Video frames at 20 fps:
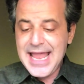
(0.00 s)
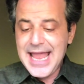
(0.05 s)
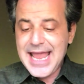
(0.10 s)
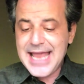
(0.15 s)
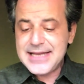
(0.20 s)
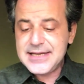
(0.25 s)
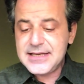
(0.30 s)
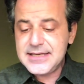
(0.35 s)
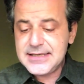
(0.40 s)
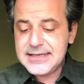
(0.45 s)

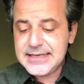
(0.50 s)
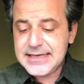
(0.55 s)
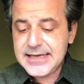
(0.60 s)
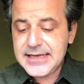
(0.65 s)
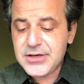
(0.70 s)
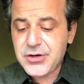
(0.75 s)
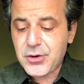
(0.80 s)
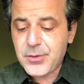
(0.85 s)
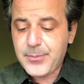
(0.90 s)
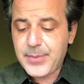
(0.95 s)
and
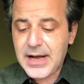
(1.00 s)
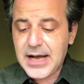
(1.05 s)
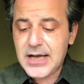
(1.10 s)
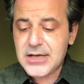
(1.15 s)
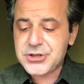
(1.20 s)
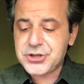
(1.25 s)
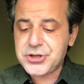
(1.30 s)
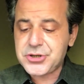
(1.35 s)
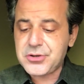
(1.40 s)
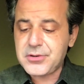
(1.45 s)
indeed her
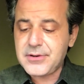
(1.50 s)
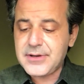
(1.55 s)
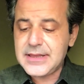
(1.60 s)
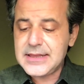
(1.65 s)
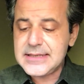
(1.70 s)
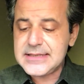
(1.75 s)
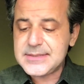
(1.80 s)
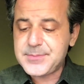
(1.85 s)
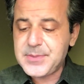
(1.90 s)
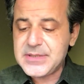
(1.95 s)
posture
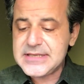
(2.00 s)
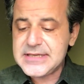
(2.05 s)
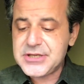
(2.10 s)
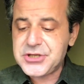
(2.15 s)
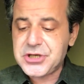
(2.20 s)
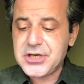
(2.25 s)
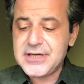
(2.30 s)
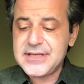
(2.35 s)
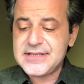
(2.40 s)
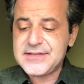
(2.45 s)
in this
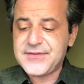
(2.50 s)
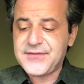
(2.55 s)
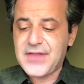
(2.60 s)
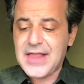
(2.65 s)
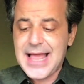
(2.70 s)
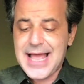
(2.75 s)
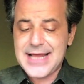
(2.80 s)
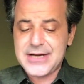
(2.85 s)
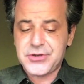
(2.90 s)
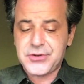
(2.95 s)
position is
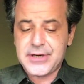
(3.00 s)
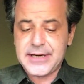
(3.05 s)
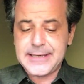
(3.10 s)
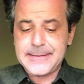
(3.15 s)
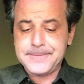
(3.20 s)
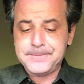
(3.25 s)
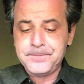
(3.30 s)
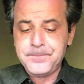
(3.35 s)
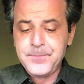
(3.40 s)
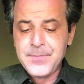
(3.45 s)

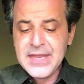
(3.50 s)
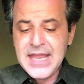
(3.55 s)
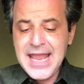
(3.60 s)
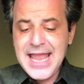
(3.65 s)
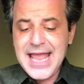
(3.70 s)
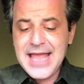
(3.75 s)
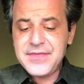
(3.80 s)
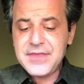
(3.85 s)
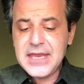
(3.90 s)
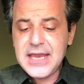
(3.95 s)
flattering,
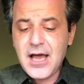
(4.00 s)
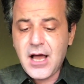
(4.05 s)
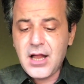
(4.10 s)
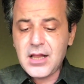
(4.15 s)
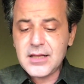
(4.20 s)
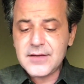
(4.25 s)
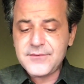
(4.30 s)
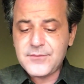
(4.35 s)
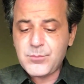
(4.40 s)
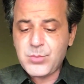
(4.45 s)
and the
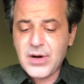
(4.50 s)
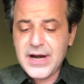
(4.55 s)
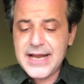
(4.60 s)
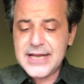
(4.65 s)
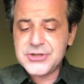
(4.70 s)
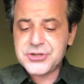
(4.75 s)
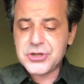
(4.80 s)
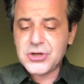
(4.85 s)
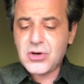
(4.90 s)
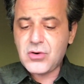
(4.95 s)
olive
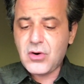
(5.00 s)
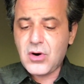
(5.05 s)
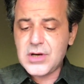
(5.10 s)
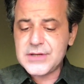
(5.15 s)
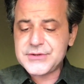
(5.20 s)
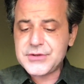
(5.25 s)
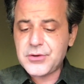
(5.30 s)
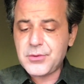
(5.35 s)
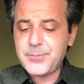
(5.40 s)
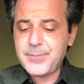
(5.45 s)
branch
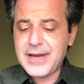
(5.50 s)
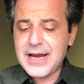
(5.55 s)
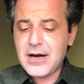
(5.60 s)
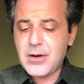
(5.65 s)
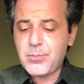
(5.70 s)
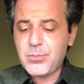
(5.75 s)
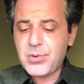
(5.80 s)
across her bare